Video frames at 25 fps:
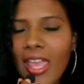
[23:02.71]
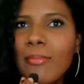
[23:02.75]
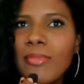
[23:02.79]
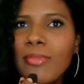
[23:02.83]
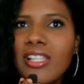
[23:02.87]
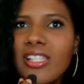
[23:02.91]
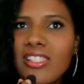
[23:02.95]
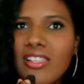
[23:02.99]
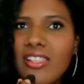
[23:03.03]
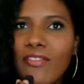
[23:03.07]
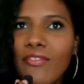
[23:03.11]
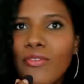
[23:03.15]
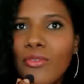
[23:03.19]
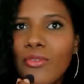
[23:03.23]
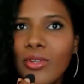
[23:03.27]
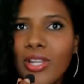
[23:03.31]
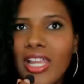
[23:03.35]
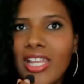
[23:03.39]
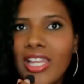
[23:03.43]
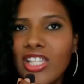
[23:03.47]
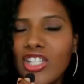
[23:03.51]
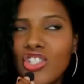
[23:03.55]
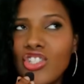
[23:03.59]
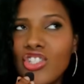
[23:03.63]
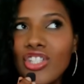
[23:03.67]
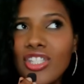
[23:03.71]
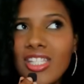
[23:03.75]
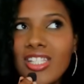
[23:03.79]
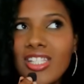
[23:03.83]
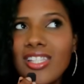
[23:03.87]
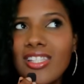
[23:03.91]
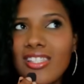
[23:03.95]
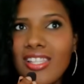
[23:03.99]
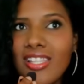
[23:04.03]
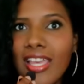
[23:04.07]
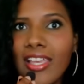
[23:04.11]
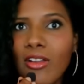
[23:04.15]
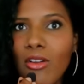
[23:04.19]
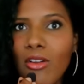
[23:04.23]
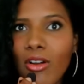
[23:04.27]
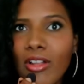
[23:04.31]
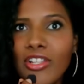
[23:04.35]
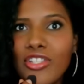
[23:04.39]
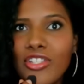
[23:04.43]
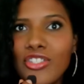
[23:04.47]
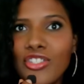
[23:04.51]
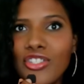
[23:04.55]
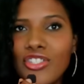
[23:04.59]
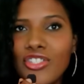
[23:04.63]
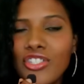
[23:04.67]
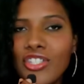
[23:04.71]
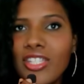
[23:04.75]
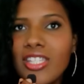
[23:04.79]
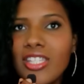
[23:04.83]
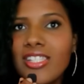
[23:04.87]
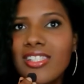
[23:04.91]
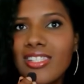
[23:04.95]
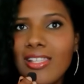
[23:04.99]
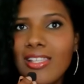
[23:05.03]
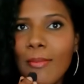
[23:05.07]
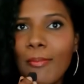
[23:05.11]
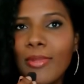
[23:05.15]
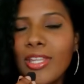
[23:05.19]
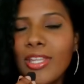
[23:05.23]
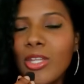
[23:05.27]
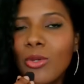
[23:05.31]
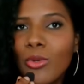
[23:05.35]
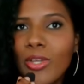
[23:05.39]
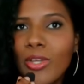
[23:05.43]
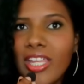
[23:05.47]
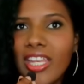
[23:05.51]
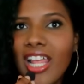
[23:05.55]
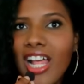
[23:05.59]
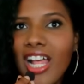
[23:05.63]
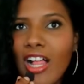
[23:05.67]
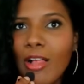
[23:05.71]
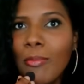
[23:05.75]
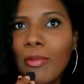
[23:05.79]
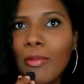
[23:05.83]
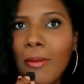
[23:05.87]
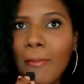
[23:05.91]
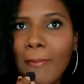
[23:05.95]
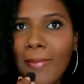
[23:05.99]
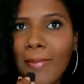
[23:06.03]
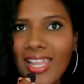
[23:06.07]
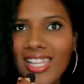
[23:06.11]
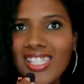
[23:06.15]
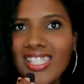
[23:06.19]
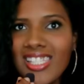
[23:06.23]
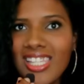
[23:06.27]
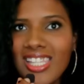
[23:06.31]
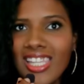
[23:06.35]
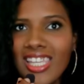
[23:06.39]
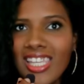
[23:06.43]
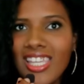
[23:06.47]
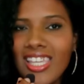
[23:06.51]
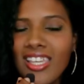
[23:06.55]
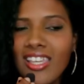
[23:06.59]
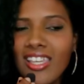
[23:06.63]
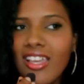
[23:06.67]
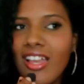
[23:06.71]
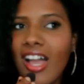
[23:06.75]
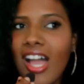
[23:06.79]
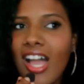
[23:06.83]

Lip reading: AMBERLYNN's a food addict. She needs a psychologist. She needs somebody who can help her mentally.